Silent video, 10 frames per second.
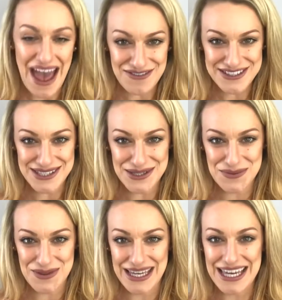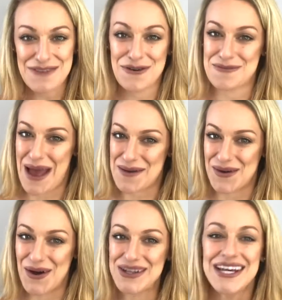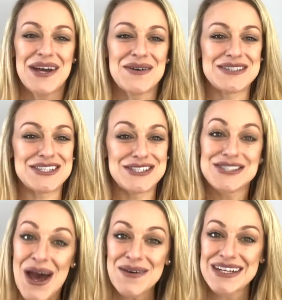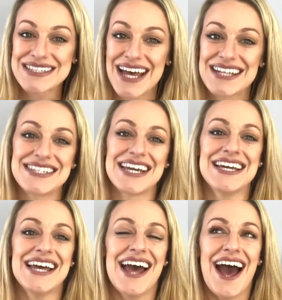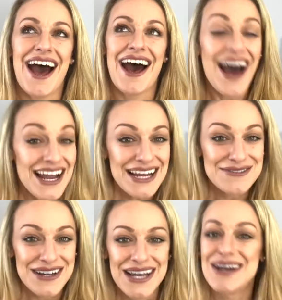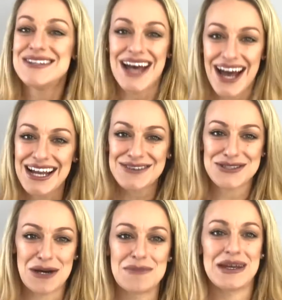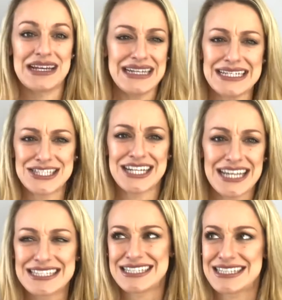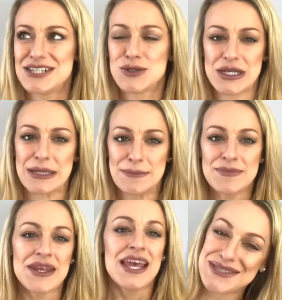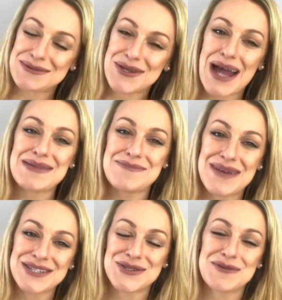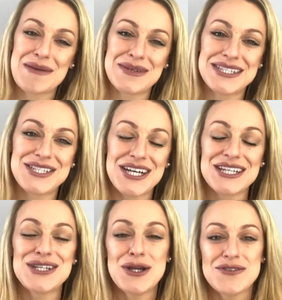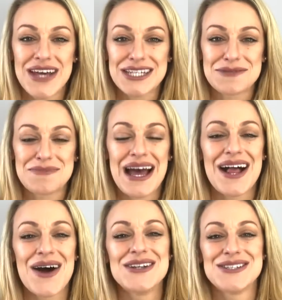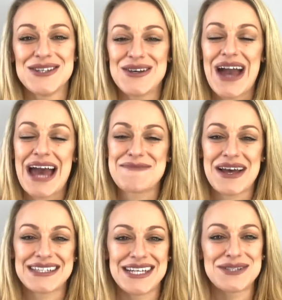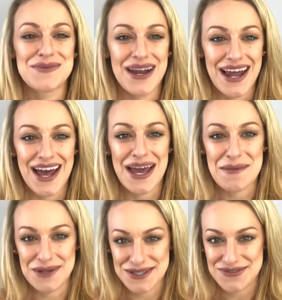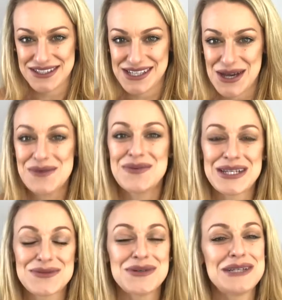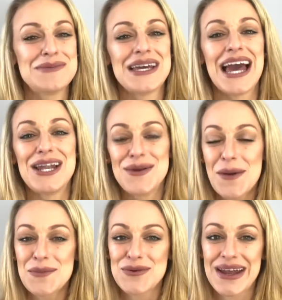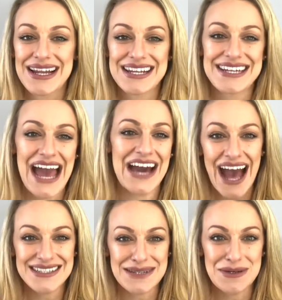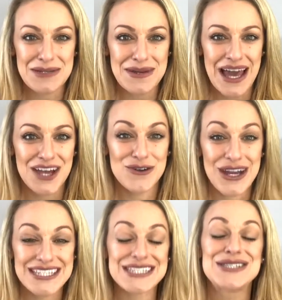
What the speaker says: every single week from now on, which is so exciting. I love clothes, I love shopping, literally this is the dream. If you subscribe, then make sure you remember to turn the notification bell on so you get a message when I upload a video, which will be a lot more regular now as I'm gonna be creating